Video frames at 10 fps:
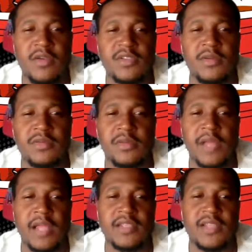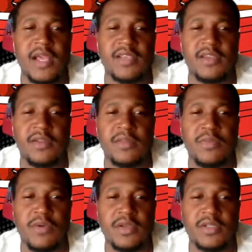What's up with them Lions only
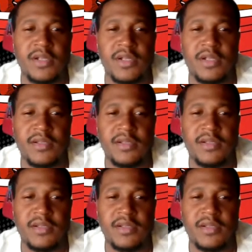boys, dog?